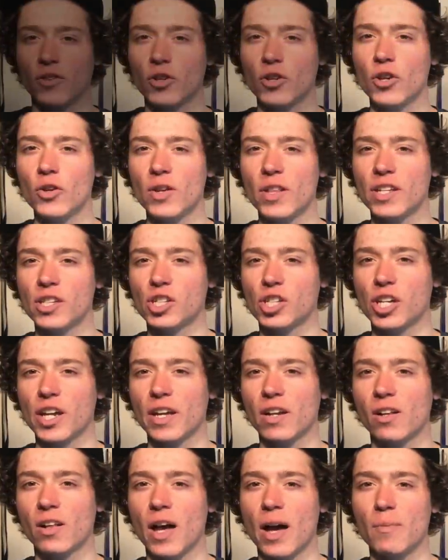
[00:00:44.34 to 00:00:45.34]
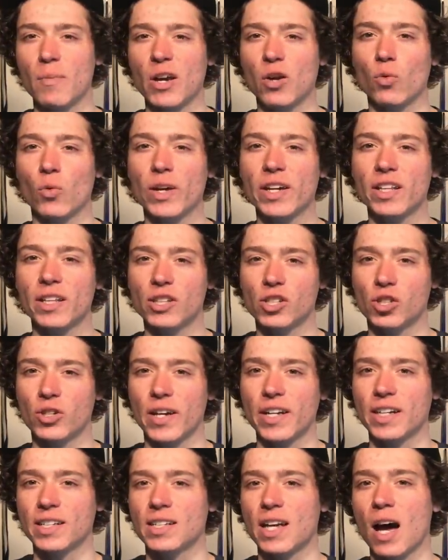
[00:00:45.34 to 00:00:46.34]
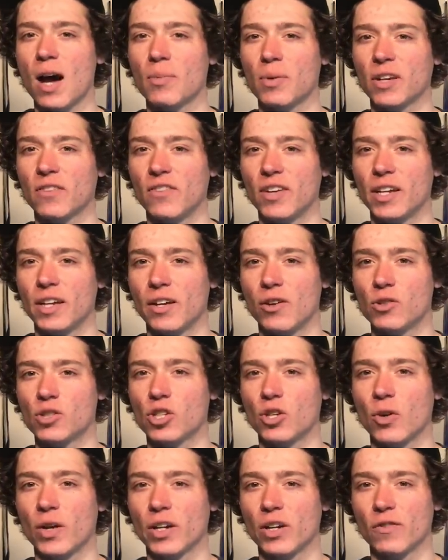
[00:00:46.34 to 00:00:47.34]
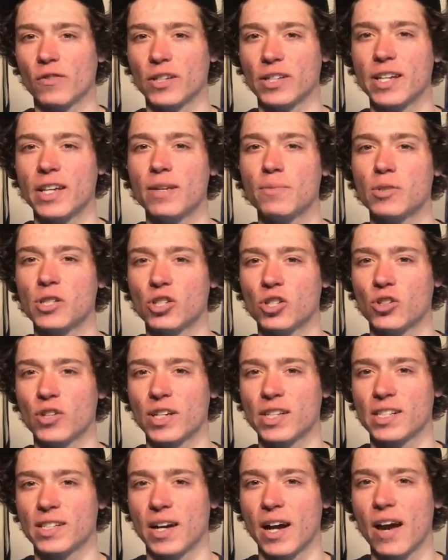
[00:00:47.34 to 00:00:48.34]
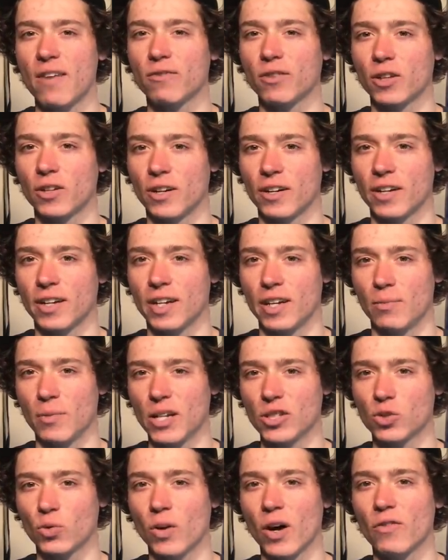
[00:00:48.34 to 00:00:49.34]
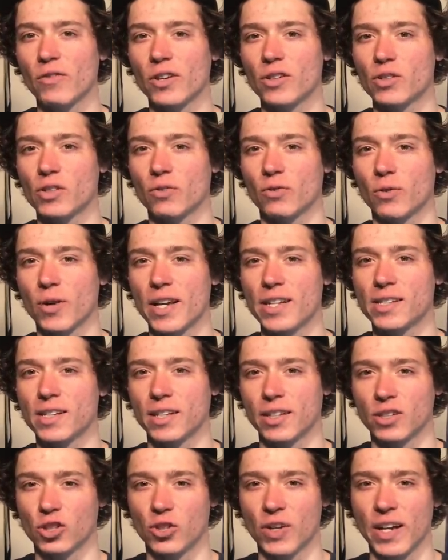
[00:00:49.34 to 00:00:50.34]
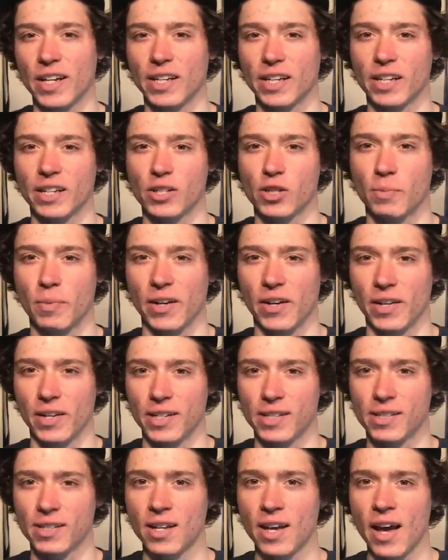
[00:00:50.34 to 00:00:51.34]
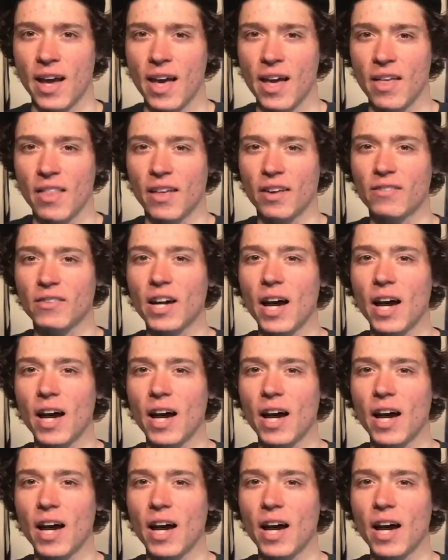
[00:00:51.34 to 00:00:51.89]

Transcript: you're new to this channel, I make weekly training topic videos going over tips and tricks that I've learned in my 12 years of racing and training experience that have